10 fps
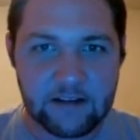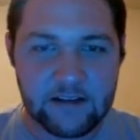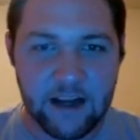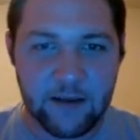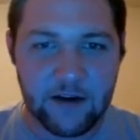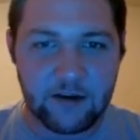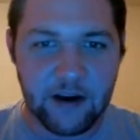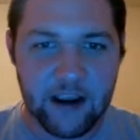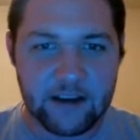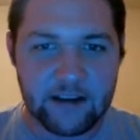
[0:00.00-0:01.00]
Damn it,
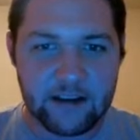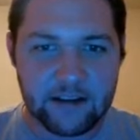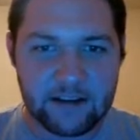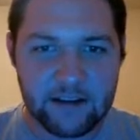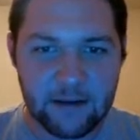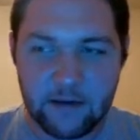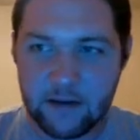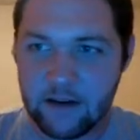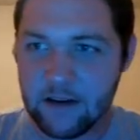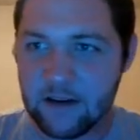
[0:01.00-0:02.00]
Greg.
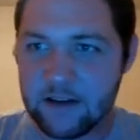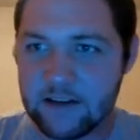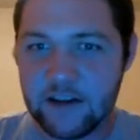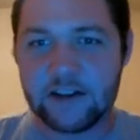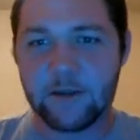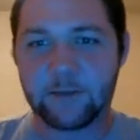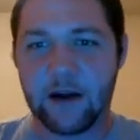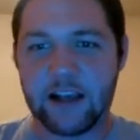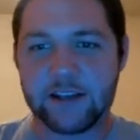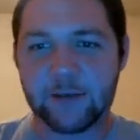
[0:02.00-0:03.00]
Is it
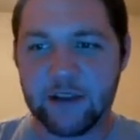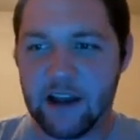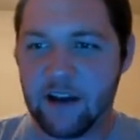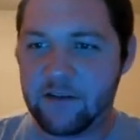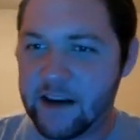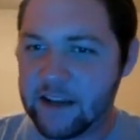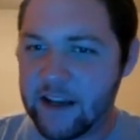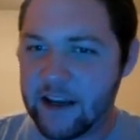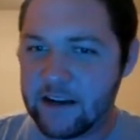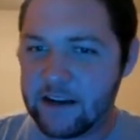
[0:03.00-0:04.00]
possible that I'll find
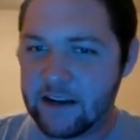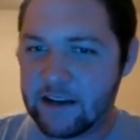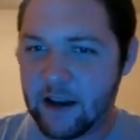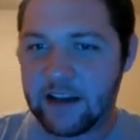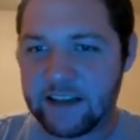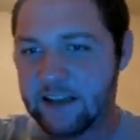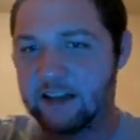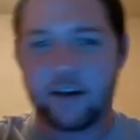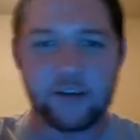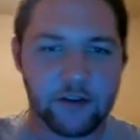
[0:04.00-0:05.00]
land? Like, I see it
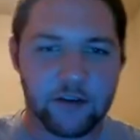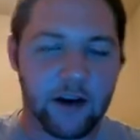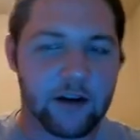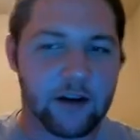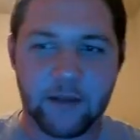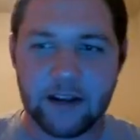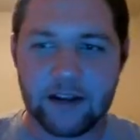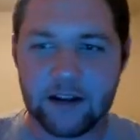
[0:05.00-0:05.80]
under the ground. I'm not, you